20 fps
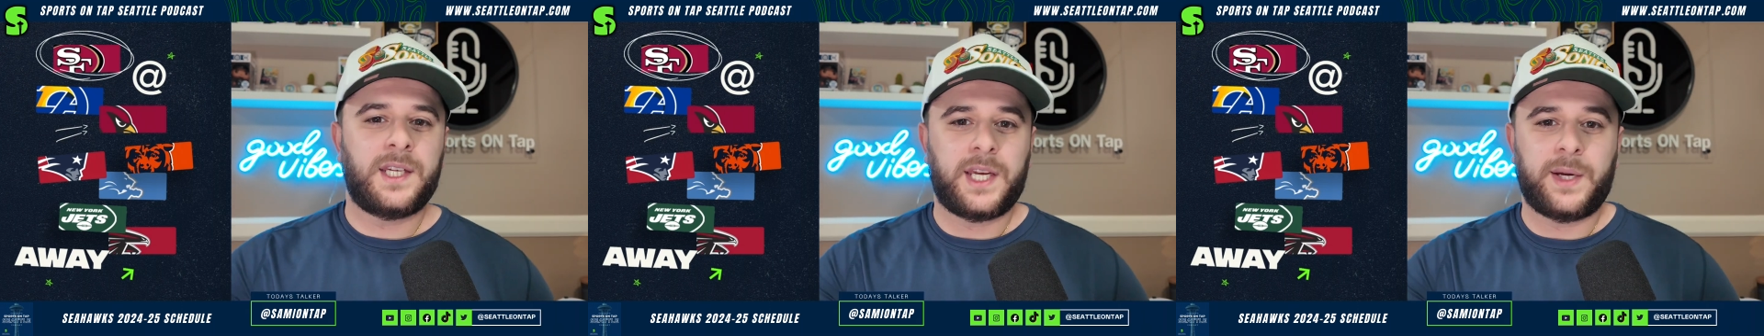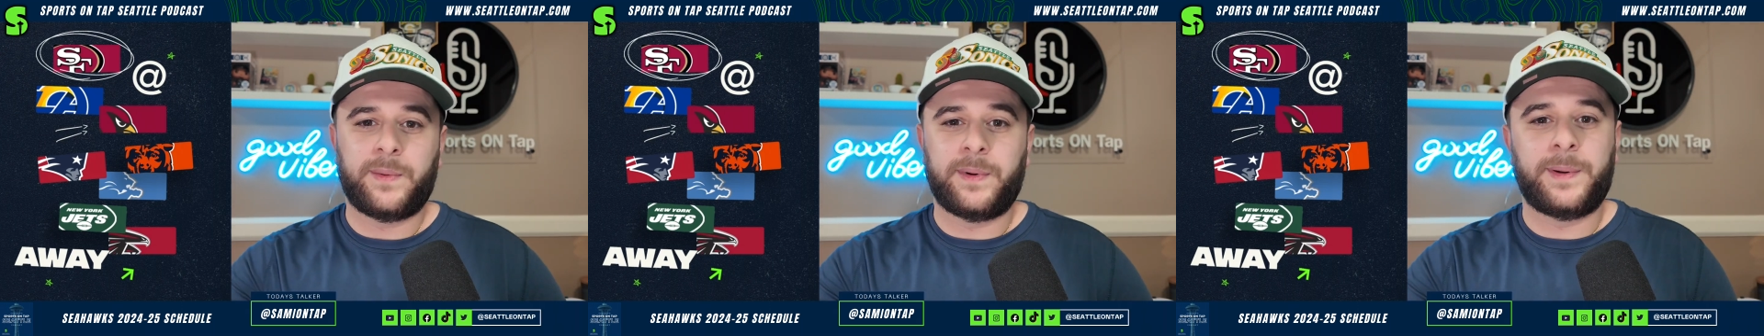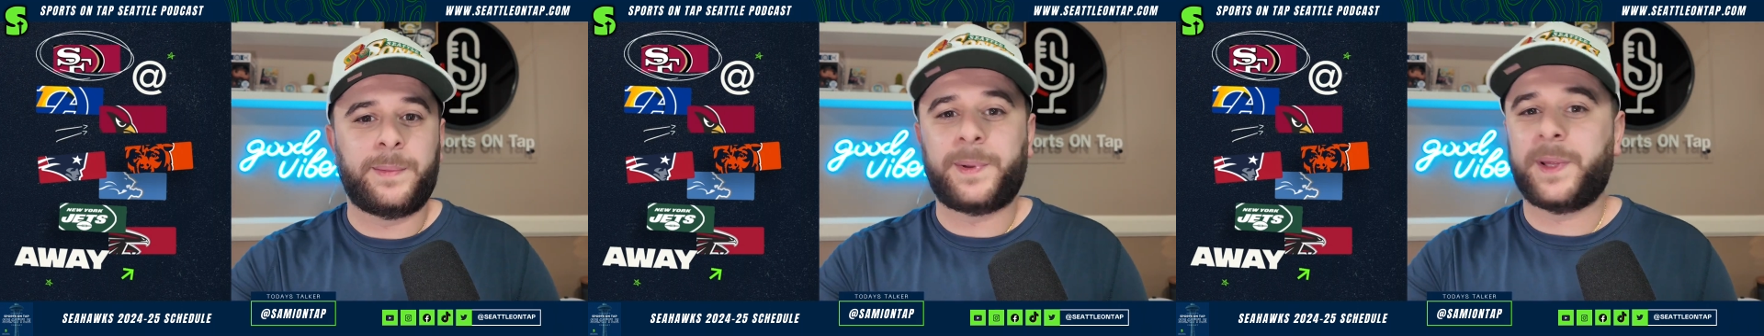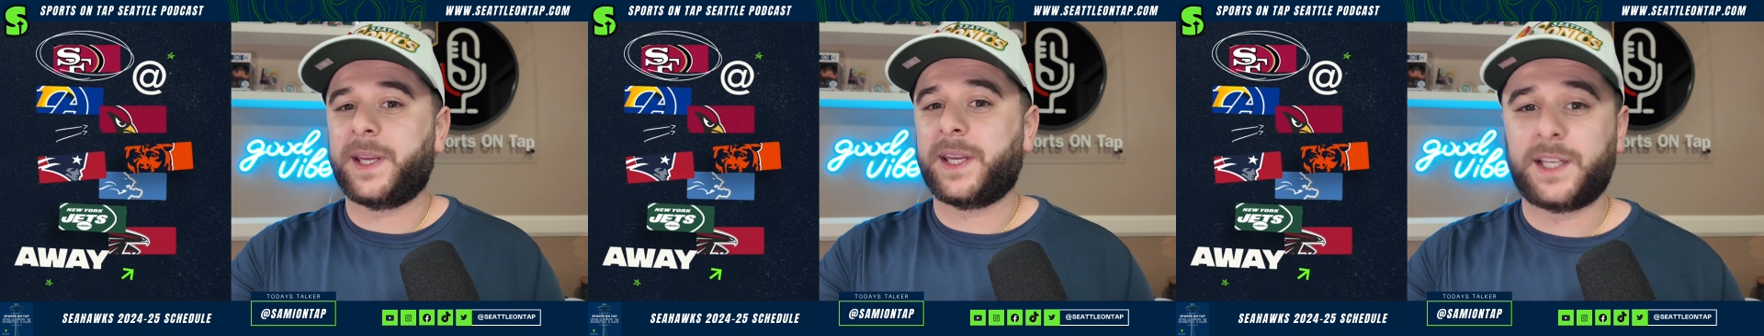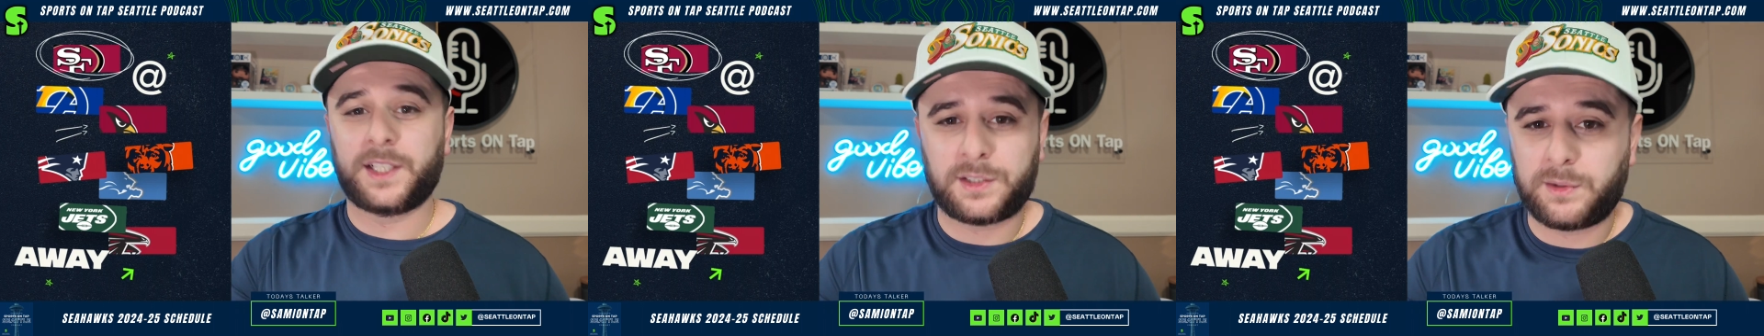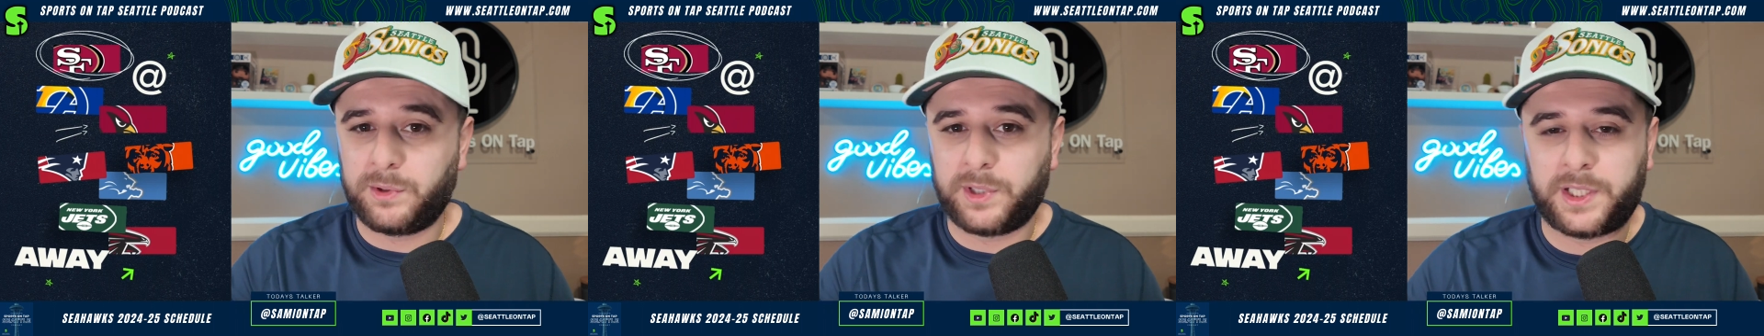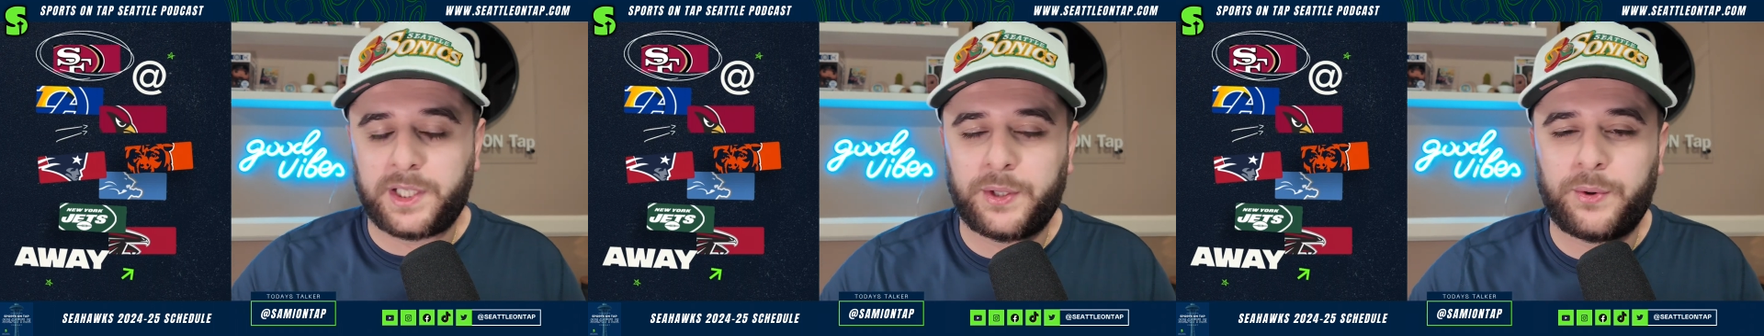and we'll be playing against
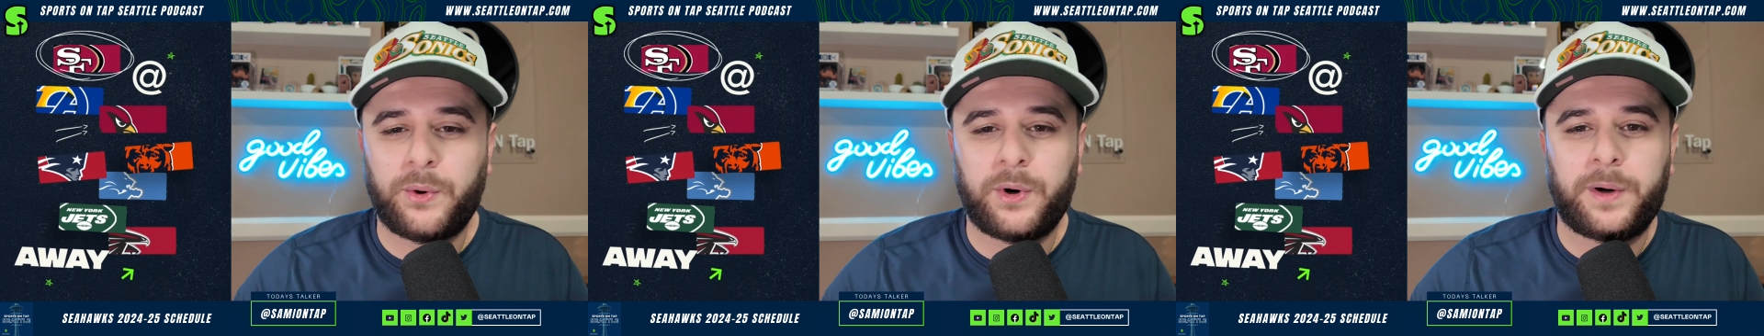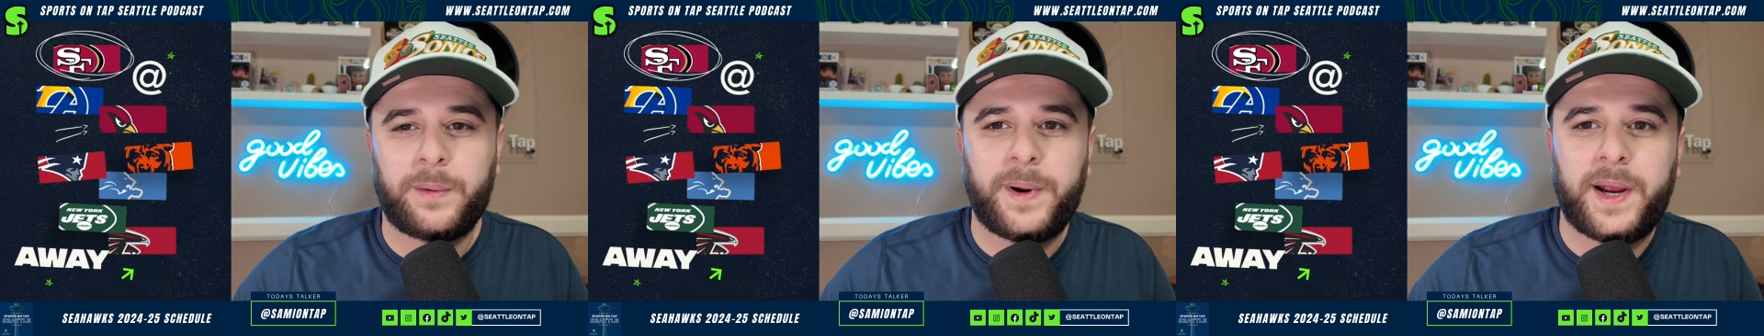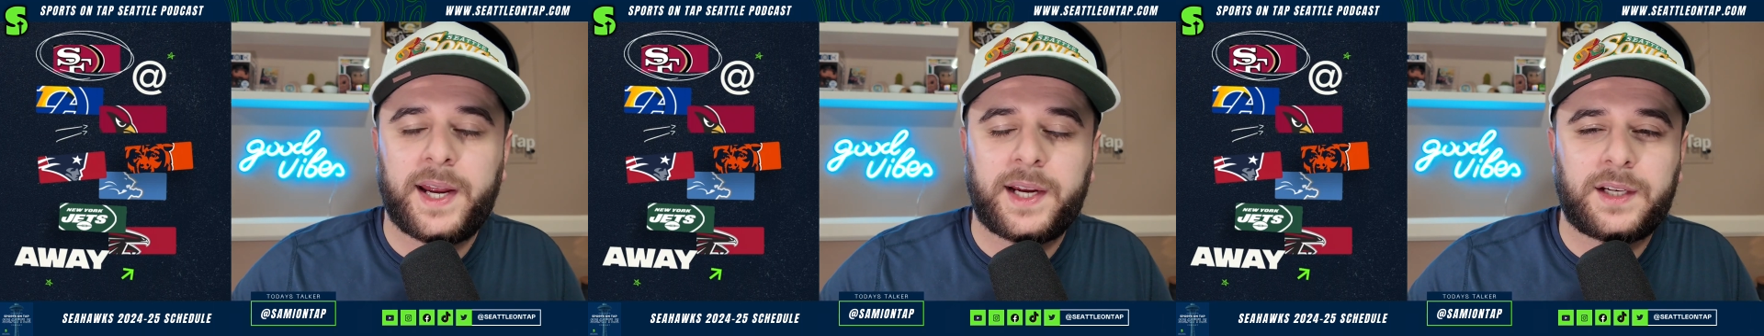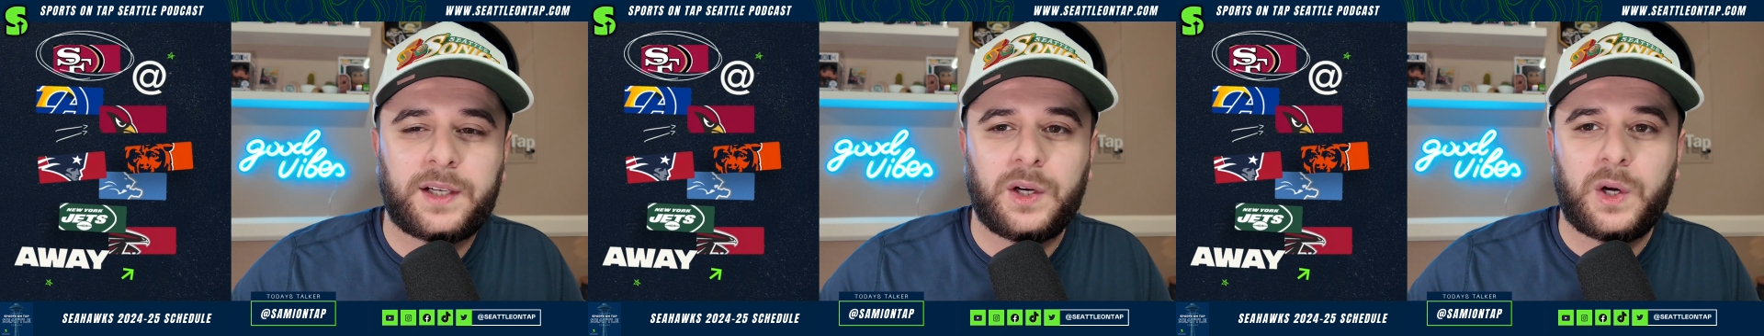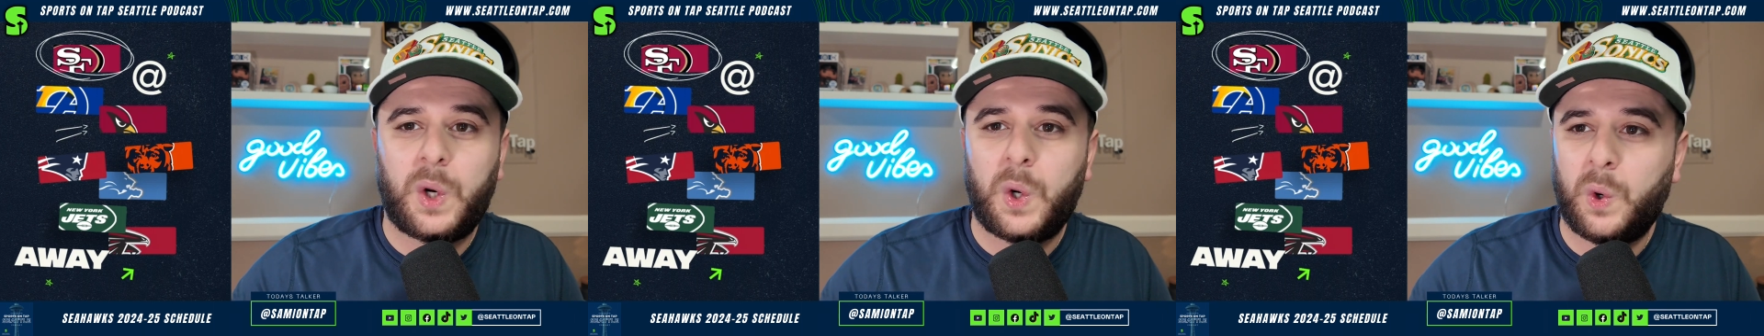a rookie quarterback,